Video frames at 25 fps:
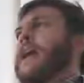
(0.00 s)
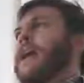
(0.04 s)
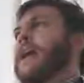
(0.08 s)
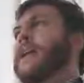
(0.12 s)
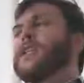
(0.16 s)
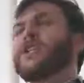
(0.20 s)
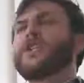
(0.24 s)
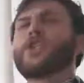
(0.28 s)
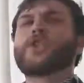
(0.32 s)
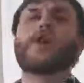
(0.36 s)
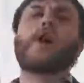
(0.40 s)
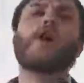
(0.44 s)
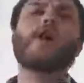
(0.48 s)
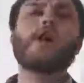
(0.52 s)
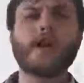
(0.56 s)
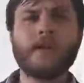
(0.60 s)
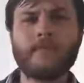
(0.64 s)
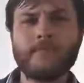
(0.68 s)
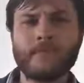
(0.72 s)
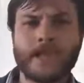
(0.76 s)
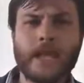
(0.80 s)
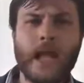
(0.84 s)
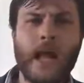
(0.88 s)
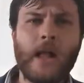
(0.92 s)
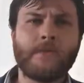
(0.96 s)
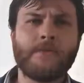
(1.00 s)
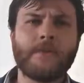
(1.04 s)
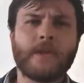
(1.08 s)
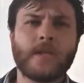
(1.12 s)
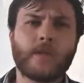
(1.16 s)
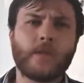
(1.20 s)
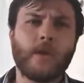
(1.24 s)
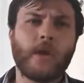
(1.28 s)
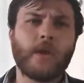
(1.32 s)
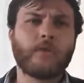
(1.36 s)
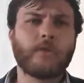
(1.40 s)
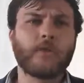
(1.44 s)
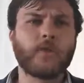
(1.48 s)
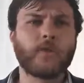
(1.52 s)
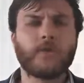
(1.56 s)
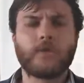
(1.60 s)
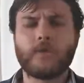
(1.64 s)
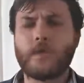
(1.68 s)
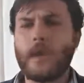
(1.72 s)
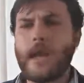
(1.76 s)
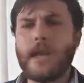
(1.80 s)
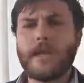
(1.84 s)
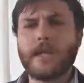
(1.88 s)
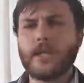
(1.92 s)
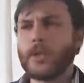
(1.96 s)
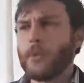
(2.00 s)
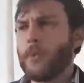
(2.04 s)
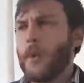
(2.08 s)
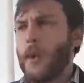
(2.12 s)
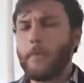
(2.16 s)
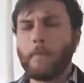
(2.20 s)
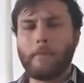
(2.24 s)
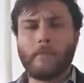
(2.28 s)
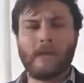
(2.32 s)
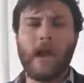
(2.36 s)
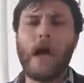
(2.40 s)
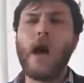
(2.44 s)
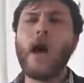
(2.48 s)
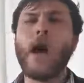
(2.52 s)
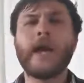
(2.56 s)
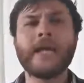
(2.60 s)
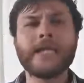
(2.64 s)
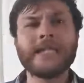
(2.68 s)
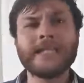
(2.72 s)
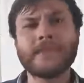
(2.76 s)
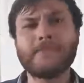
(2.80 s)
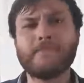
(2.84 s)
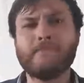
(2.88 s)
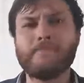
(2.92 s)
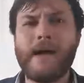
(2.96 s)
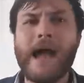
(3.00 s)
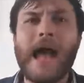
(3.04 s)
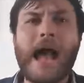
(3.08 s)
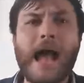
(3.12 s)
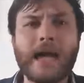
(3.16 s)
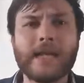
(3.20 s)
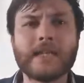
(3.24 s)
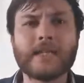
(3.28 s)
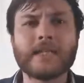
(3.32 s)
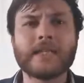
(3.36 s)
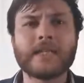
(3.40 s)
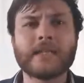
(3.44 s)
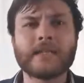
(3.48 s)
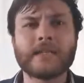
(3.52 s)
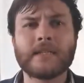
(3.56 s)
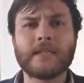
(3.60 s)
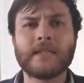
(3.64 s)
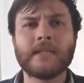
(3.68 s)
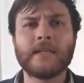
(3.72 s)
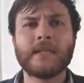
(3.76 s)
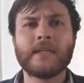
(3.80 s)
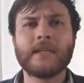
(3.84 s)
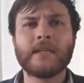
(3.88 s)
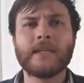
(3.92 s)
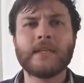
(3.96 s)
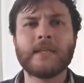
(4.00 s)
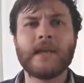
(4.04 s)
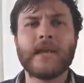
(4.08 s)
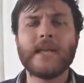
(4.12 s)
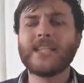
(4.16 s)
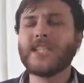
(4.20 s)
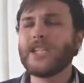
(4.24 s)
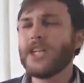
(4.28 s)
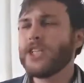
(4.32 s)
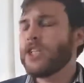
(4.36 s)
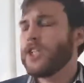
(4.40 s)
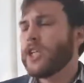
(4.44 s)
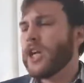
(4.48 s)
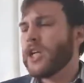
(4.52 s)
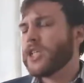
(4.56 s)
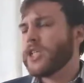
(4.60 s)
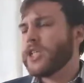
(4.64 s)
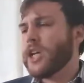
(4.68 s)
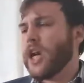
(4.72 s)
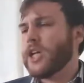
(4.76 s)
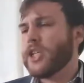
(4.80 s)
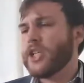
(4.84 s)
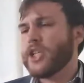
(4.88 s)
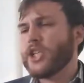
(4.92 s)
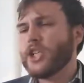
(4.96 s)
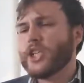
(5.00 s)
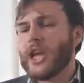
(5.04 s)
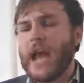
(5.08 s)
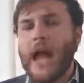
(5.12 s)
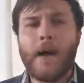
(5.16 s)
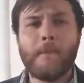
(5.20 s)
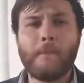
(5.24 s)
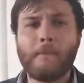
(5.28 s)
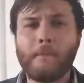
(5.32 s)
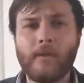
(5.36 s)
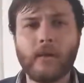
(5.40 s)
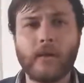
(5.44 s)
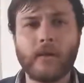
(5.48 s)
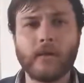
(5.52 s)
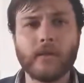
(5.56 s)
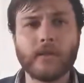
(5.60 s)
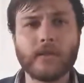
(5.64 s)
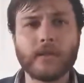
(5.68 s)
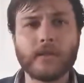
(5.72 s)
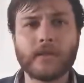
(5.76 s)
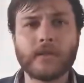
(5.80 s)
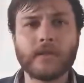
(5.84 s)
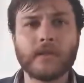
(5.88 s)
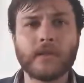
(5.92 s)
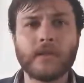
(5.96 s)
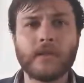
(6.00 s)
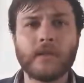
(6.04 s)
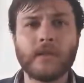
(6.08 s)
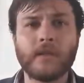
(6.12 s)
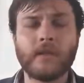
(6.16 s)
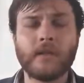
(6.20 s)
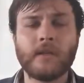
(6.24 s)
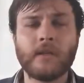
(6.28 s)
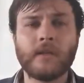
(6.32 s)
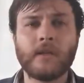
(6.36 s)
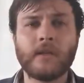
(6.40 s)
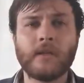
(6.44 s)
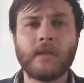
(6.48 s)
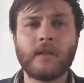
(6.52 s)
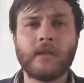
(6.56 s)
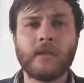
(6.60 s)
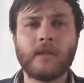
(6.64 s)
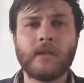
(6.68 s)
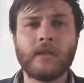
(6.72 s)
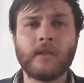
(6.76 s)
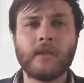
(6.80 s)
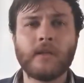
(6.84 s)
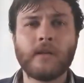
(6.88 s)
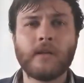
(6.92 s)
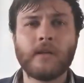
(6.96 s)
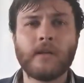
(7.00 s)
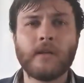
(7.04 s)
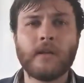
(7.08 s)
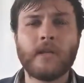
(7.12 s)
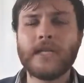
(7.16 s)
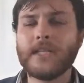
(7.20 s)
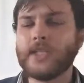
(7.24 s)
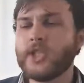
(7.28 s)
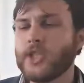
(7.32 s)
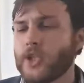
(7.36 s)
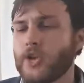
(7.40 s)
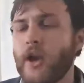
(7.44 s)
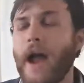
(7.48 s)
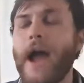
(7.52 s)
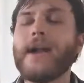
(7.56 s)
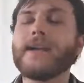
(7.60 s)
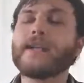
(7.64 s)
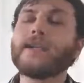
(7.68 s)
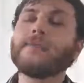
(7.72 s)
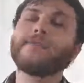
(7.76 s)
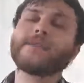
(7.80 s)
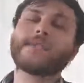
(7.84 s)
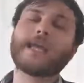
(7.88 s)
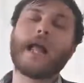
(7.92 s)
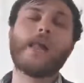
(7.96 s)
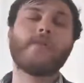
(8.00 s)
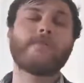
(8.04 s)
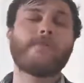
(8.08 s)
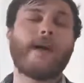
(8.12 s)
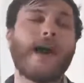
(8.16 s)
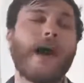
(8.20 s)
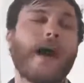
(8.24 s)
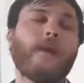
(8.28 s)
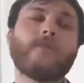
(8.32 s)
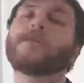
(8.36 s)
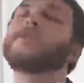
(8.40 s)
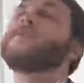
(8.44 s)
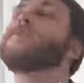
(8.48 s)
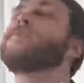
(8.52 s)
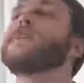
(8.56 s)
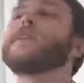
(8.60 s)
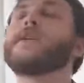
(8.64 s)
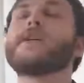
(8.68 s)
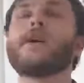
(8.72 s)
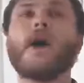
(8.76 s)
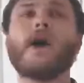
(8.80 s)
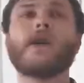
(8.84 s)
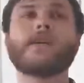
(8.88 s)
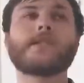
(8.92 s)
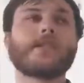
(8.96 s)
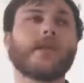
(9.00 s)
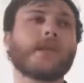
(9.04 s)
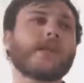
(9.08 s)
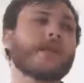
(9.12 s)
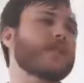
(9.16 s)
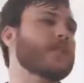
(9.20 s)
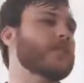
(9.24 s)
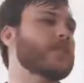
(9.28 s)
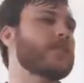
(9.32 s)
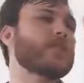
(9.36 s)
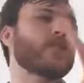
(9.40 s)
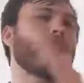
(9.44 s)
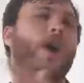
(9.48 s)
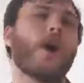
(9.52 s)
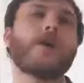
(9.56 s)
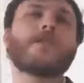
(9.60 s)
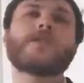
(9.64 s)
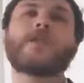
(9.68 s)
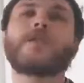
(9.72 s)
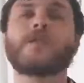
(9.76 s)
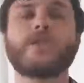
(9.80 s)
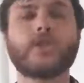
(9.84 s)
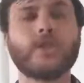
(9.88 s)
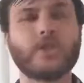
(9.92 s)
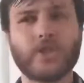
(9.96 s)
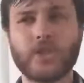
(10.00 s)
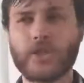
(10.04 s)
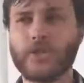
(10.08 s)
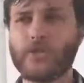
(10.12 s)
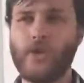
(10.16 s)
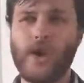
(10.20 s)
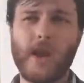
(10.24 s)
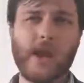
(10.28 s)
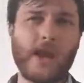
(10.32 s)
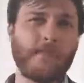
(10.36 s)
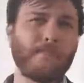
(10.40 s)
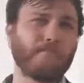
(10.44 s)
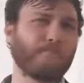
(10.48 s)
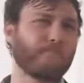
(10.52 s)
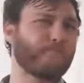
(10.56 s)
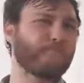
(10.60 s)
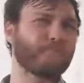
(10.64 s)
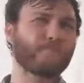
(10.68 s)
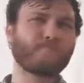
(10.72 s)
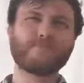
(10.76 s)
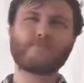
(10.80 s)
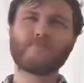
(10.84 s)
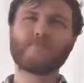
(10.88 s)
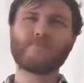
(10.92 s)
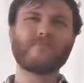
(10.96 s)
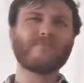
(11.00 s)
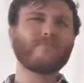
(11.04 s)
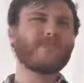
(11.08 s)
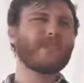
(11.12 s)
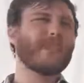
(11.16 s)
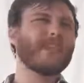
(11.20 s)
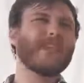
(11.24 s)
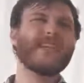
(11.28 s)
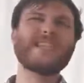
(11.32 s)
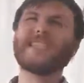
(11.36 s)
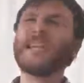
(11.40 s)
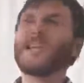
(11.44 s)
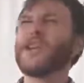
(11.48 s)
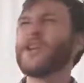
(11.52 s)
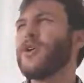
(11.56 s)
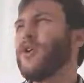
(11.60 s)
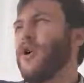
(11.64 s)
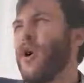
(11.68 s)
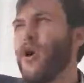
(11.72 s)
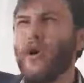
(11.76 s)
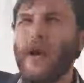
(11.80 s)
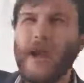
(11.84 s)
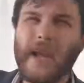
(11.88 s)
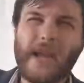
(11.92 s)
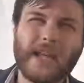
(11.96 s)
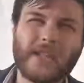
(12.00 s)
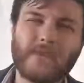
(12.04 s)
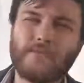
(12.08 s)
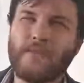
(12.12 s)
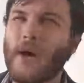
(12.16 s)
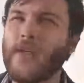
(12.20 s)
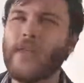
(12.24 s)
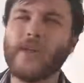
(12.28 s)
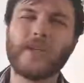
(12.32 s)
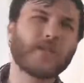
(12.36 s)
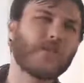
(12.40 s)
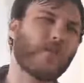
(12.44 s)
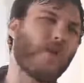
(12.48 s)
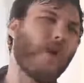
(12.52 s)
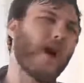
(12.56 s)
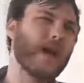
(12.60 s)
He's drunk himself into a, into a blind mess, into just a shambles. He's dragged himself out of the gutter. He started to stream. He's ignoring his mother's